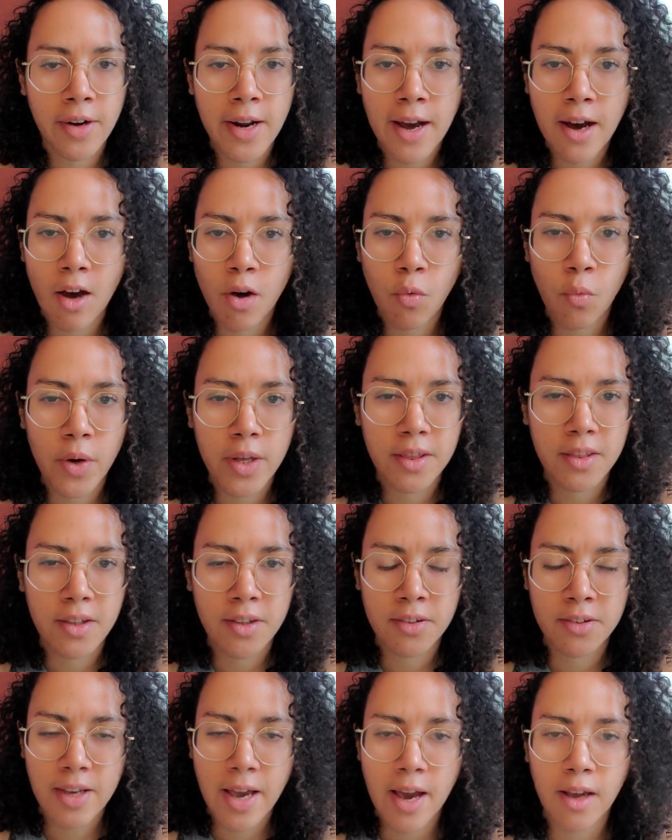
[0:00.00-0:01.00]
now with the
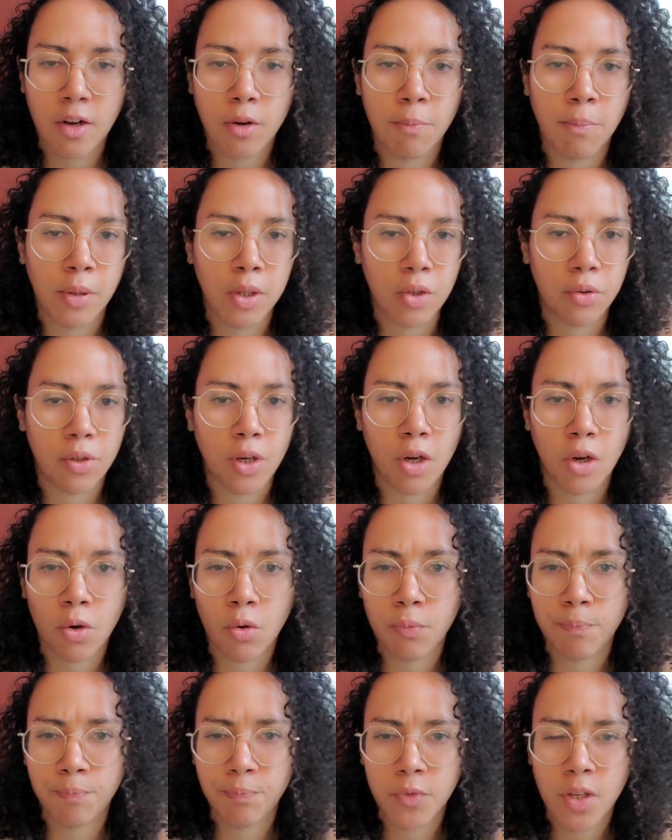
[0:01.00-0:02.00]

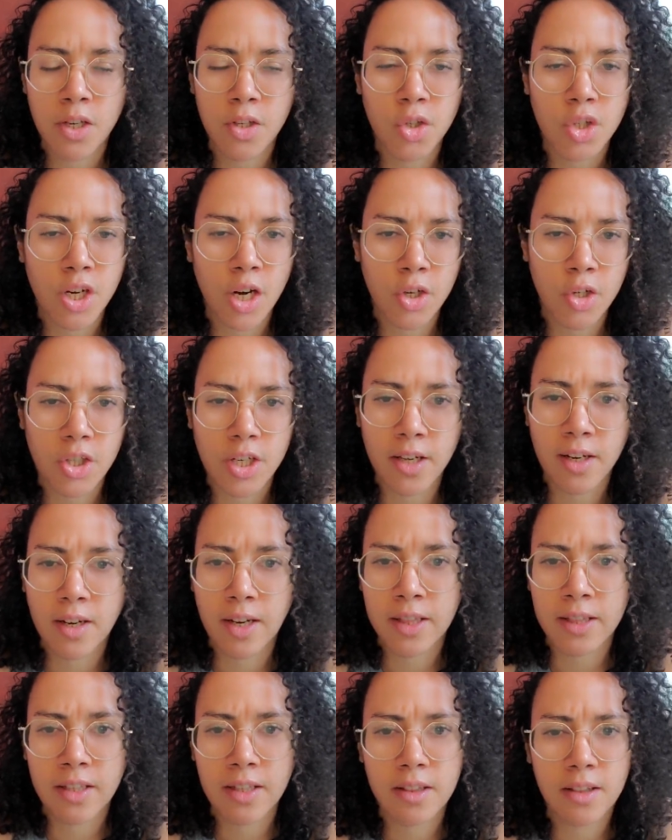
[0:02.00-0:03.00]
Saturn-Pluto conjunction,
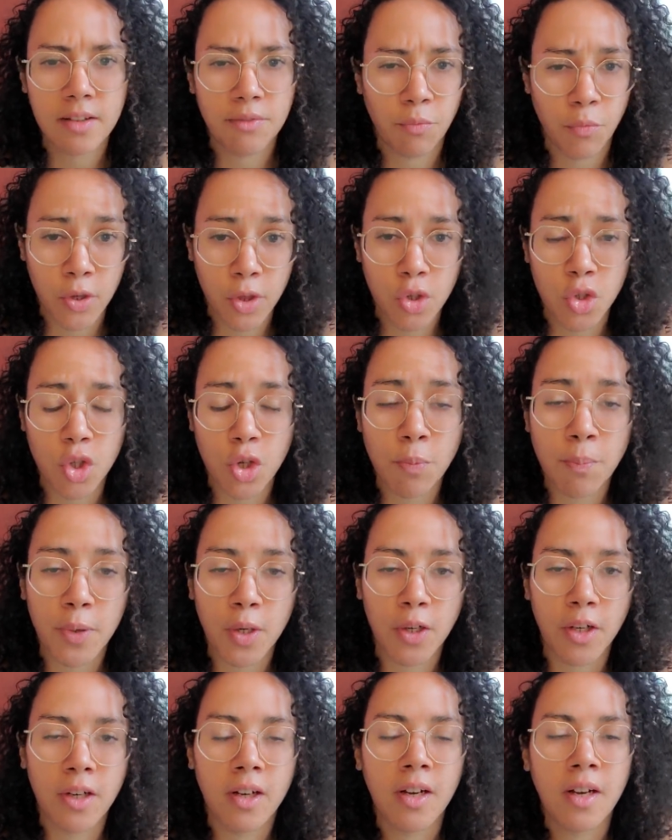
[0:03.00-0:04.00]
and then with
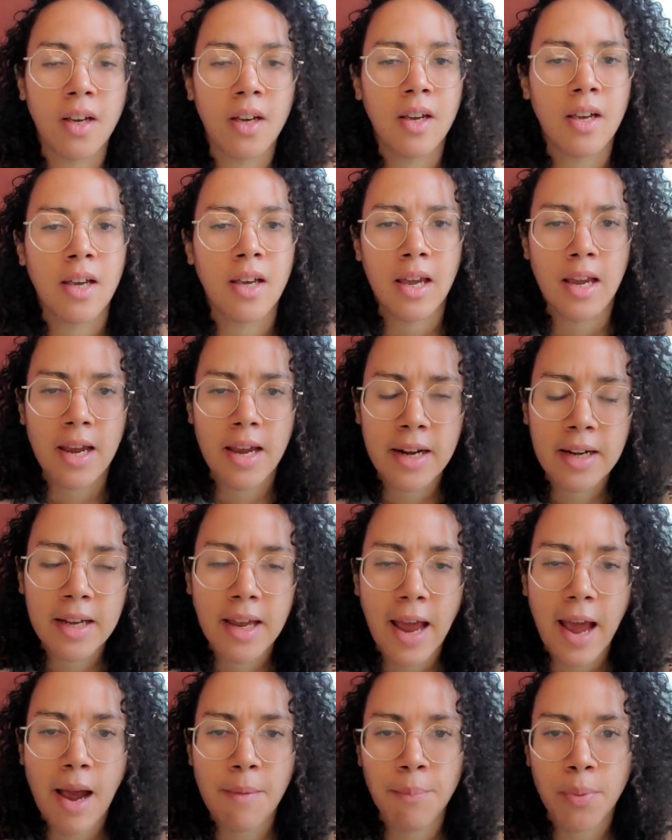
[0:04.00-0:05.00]
Jupiter in
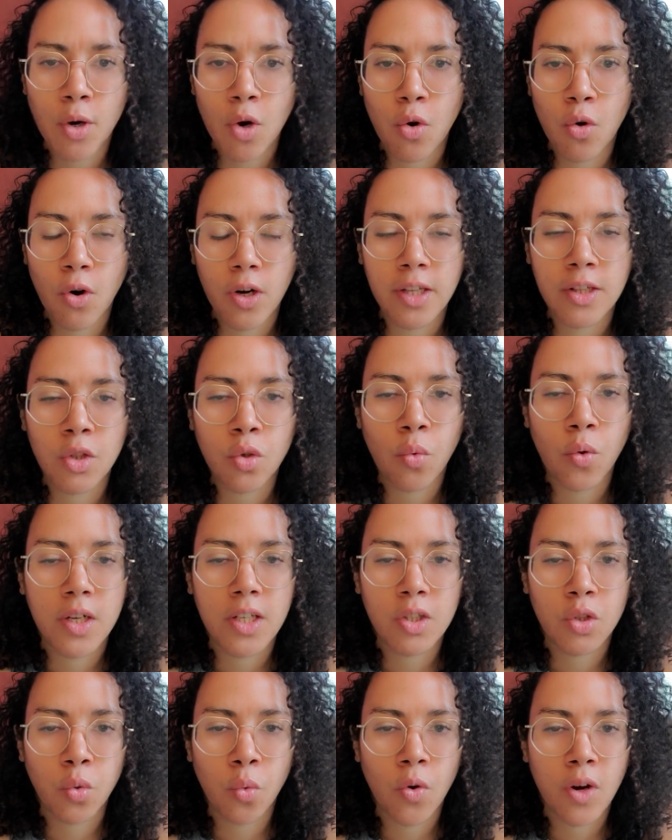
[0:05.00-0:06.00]
Capricorn in
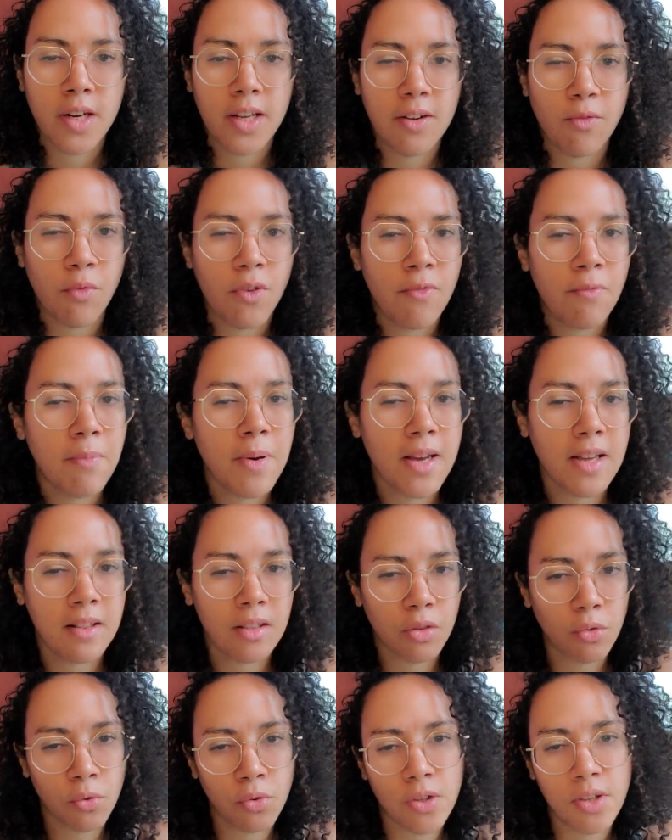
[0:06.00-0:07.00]
2020, we've
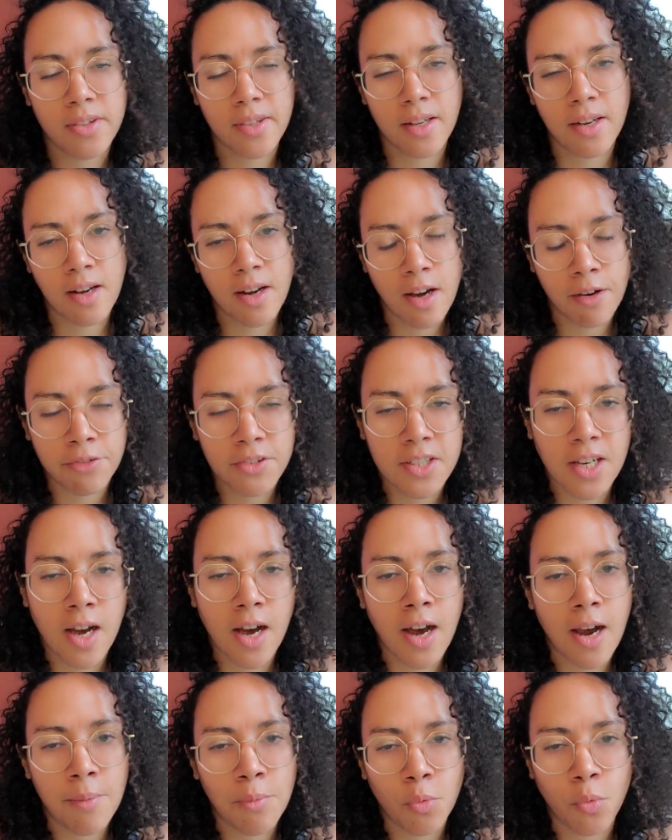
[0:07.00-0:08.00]
been through this enough
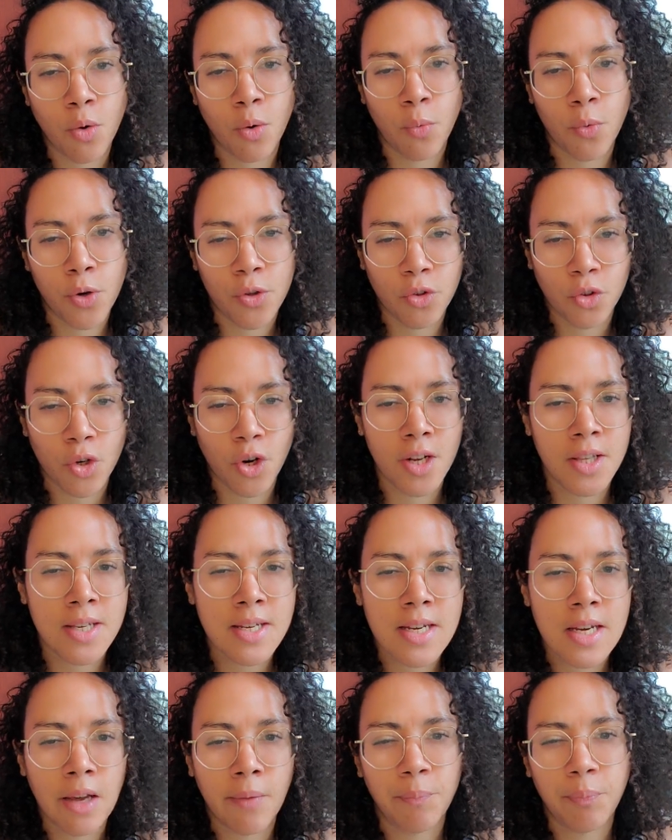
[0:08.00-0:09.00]
times where we're starting
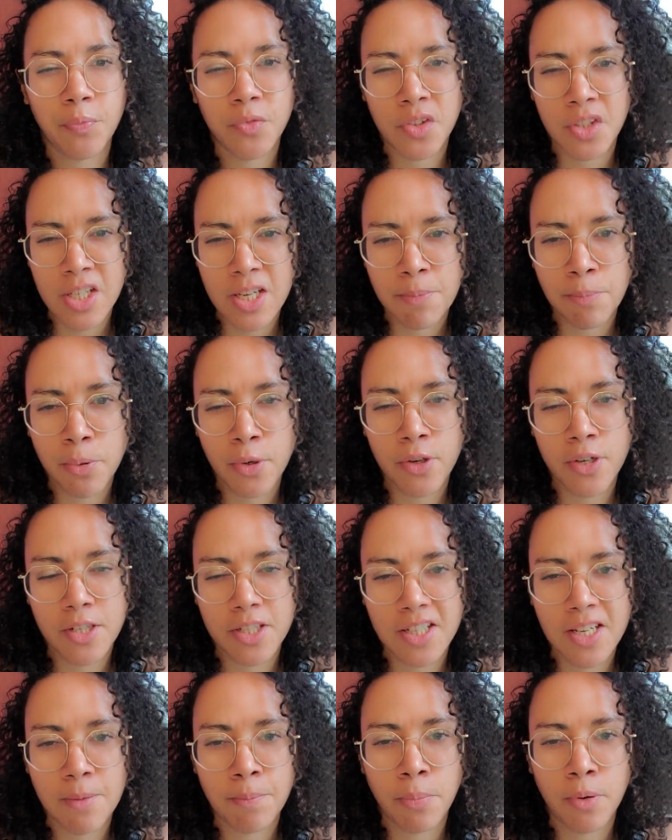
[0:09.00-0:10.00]
to get deeper
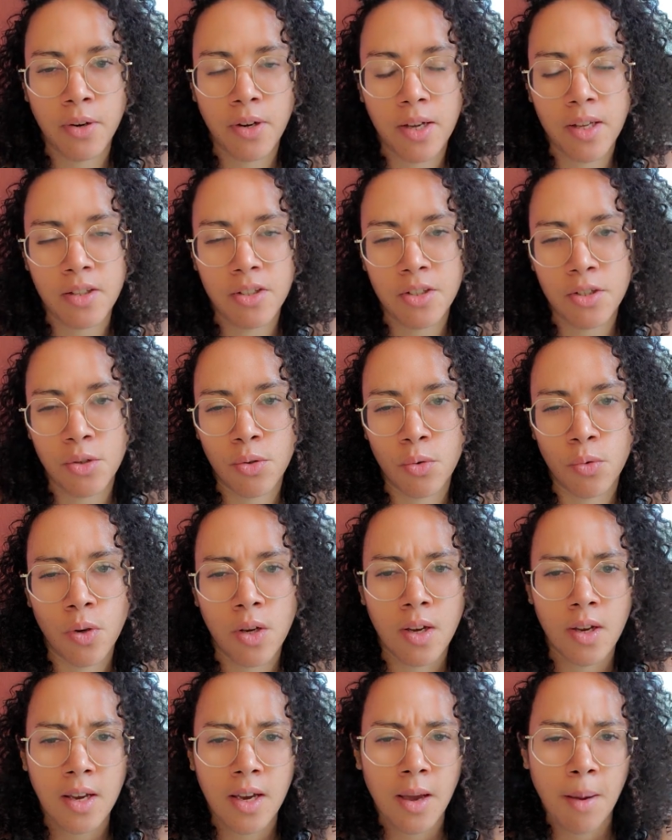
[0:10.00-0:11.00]
and deeper into
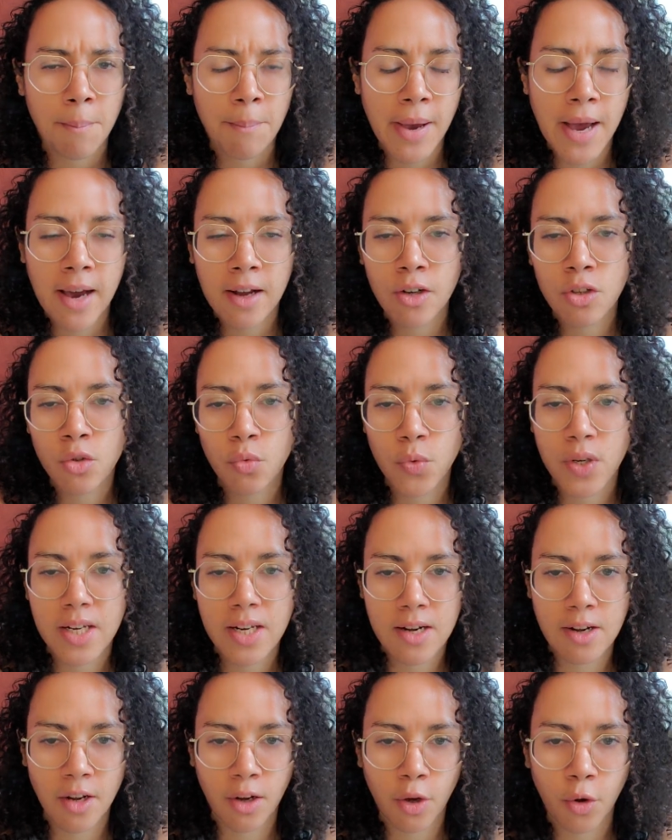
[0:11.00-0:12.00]
patterns we
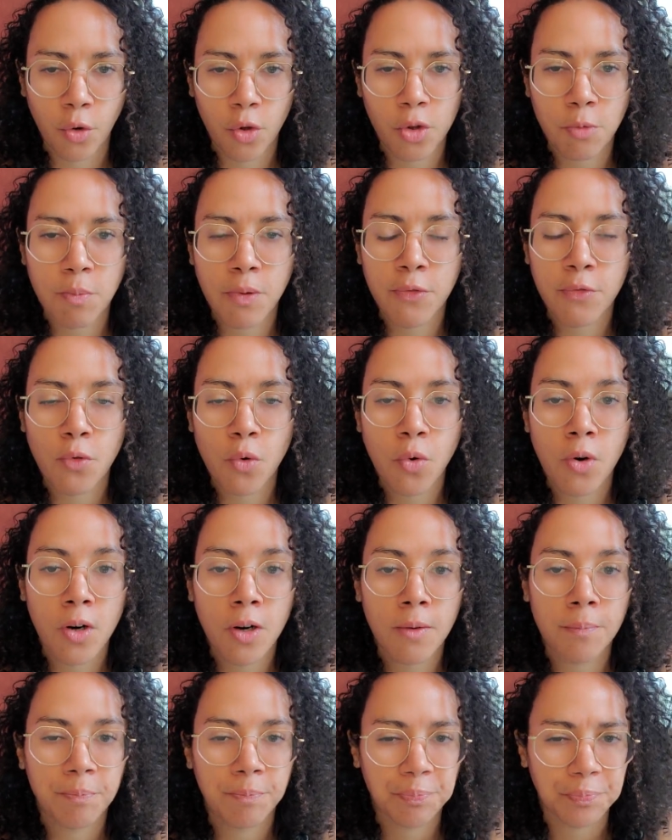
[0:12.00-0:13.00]
didn't notice
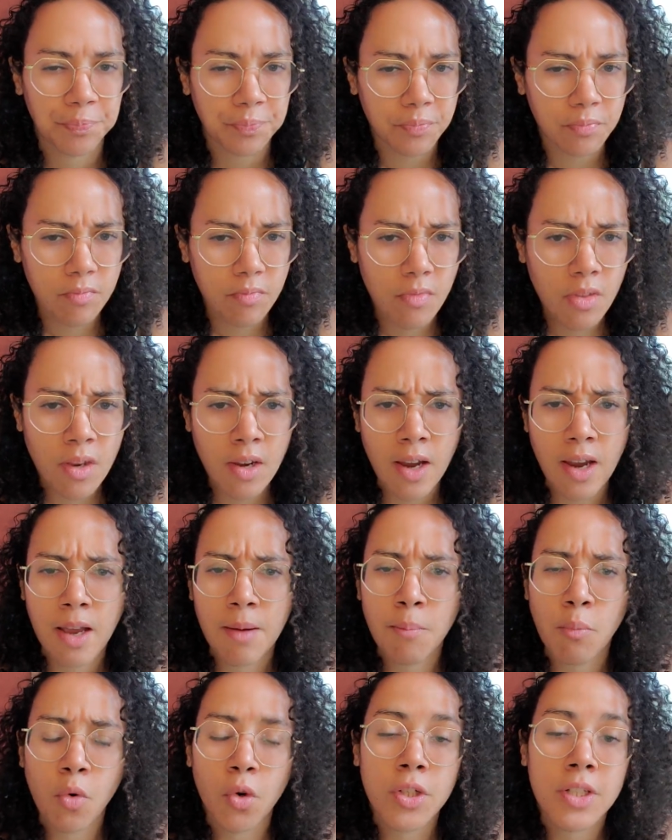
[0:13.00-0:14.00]
before,
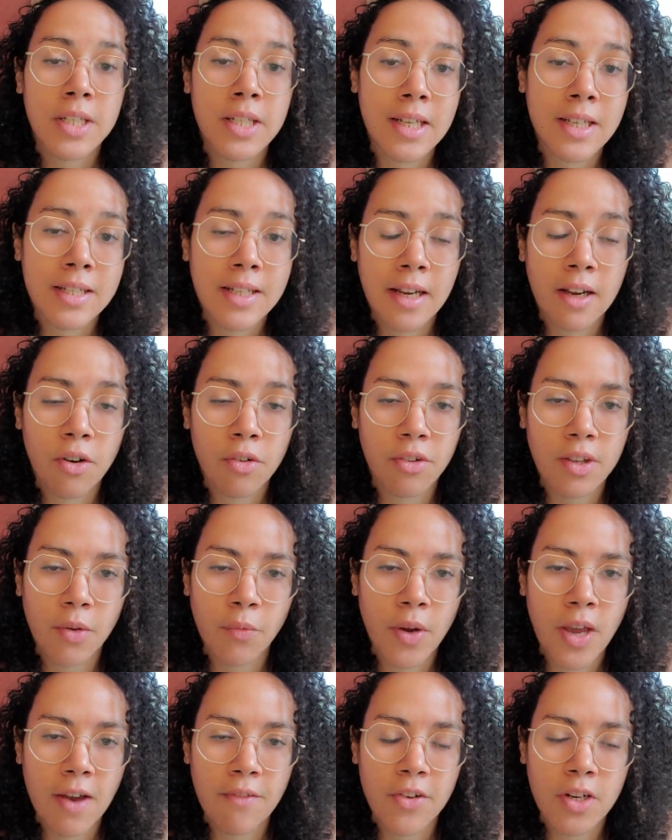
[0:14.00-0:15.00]
and more details that
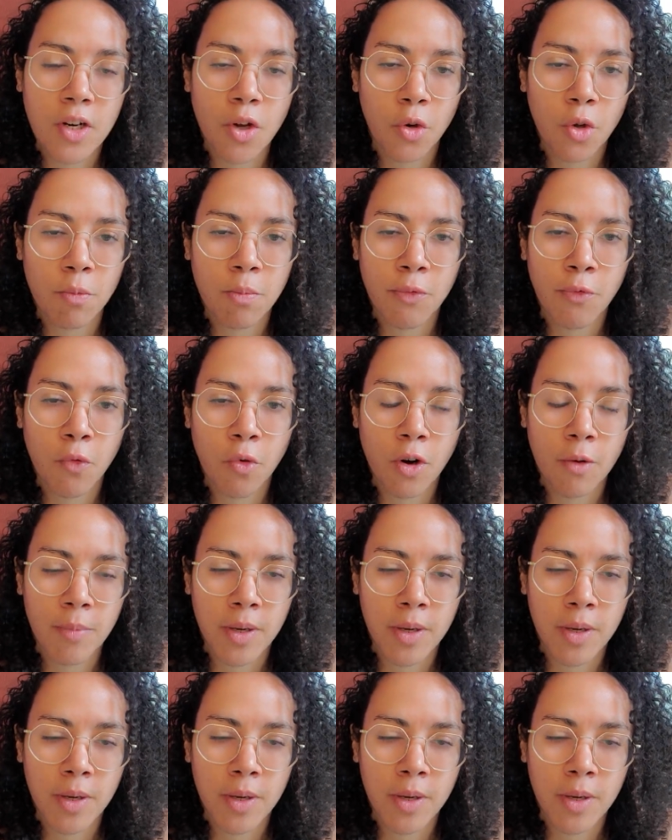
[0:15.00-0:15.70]
we haven't noticed before,